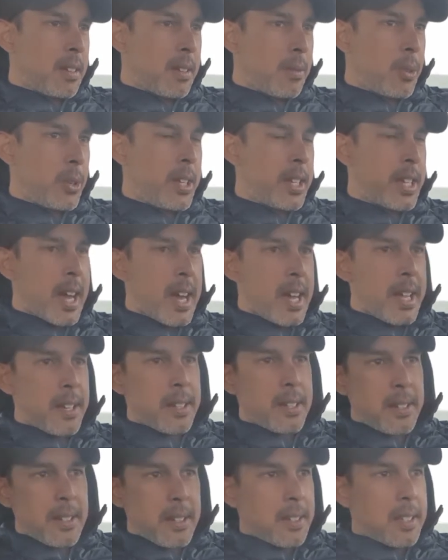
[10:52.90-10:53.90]
you can't
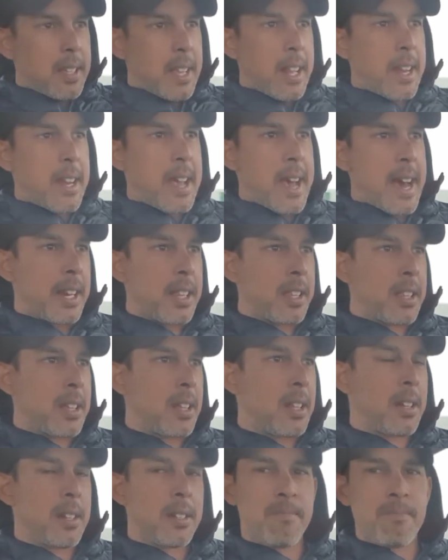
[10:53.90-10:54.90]
get it out of
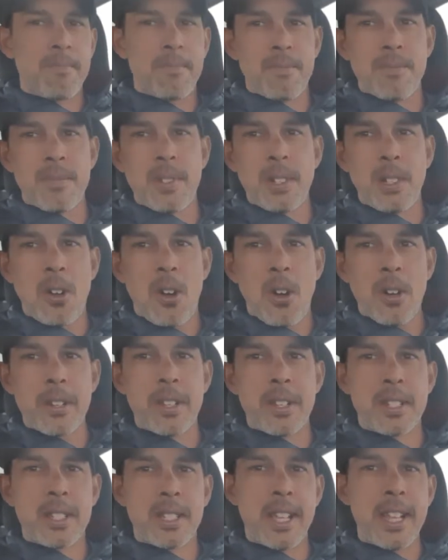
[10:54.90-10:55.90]
the locked
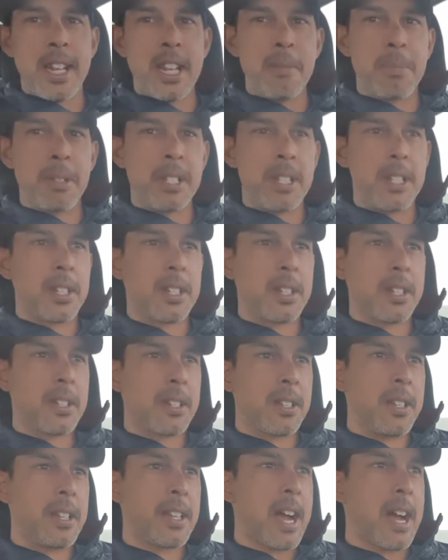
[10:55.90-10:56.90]
seating position, so
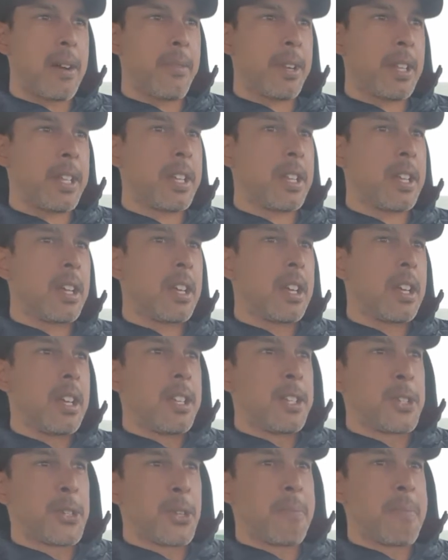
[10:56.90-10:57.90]
you can't really
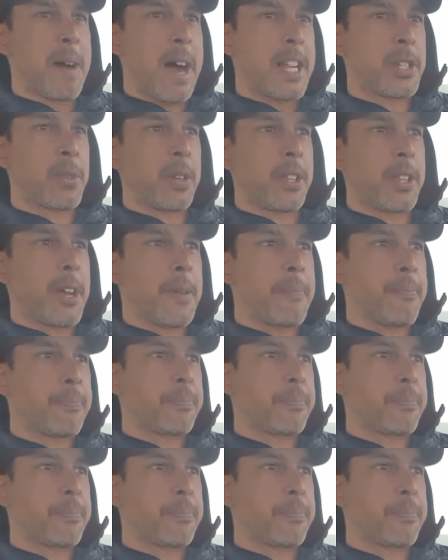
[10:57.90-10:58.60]
do much with it.